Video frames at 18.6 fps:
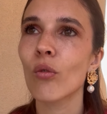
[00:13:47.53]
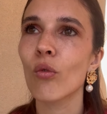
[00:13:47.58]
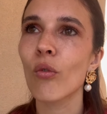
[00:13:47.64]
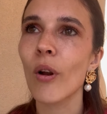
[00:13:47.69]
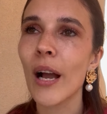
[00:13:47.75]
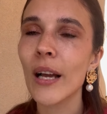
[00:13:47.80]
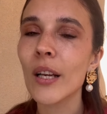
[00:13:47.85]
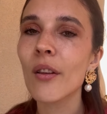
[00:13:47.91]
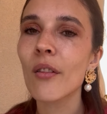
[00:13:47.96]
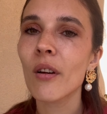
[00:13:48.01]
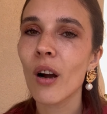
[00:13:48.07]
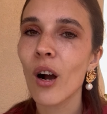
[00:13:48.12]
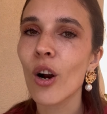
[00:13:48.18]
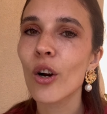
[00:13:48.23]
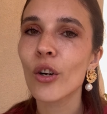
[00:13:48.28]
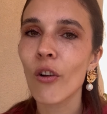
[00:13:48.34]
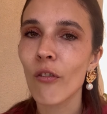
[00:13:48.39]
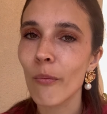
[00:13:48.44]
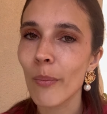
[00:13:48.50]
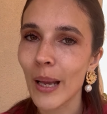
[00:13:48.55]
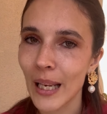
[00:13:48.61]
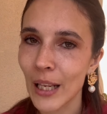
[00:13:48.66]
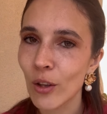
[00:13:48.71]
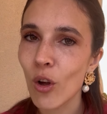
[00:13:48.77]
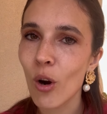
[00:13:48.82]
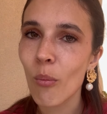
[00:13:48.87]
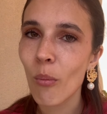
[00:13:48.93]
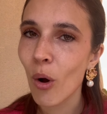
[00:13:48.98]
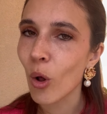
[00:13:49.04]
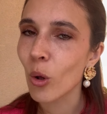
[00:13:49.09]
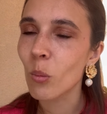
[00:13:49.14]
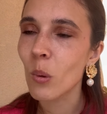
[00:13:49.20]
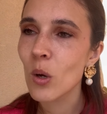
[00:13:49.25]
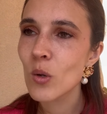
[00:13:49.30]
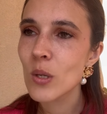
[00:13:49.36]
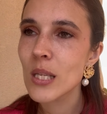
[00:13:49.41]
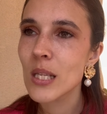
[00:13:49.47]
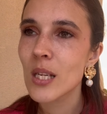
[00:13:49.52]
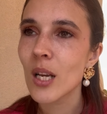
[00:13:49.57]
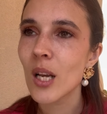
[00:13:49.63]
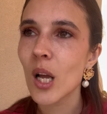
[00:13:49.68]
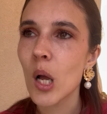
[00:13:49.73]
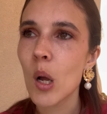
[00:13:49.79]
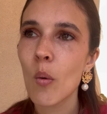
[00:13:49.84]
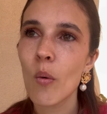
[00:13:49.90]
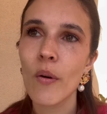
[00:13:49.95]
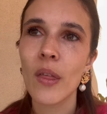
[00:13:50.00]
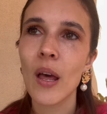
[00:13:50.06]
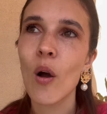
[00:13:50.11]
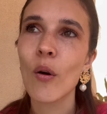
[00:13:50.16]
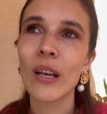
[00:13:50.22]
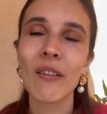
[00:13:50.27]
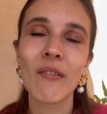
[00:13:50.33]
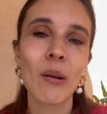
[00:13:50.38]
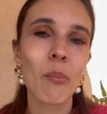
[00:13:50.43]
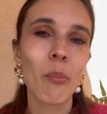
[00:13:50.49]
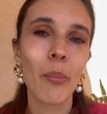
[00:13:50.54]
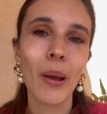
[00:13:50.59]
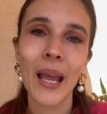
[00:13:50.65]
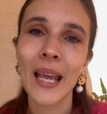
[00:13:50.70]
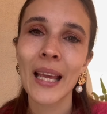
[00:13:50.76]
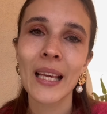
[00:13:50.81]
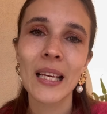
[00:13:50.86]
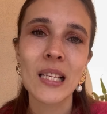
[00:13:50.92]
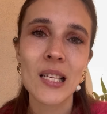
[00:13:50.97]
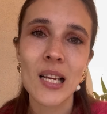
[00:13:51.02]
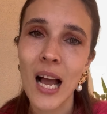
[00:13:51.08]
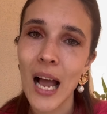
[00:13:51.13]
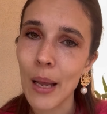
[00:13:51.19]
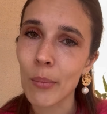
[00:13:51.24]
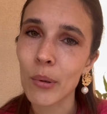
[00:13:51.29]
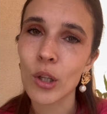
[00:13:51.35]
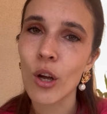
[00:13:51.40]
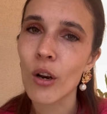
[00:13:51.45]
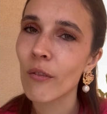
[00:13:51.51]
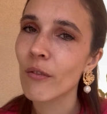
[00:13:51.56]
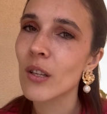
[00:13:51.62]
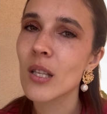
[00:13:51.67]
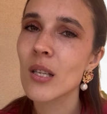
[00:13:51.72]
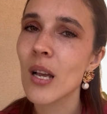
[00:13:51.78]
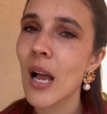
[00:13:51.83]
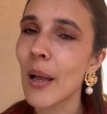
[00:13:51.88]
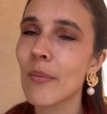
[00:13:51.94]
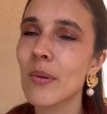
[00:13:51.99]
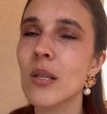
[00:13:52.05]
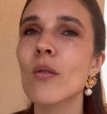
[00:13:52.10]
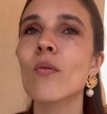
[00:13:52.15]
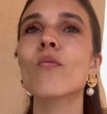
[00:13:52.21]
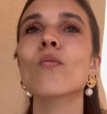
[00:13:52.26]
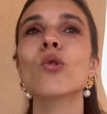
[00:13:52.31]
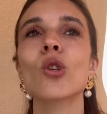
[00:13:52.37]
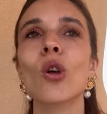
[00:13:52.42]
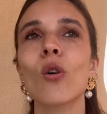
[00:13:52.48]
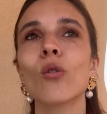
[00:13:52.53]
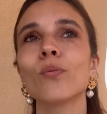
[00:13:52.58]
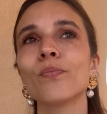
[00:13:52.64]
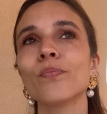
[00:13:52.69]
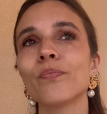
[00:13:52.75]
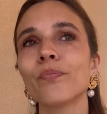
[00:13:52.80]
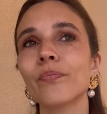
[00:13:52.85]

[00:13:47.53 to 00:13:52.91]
right in the heart of Benidorm almost, without even paying a dime a lot of the times. So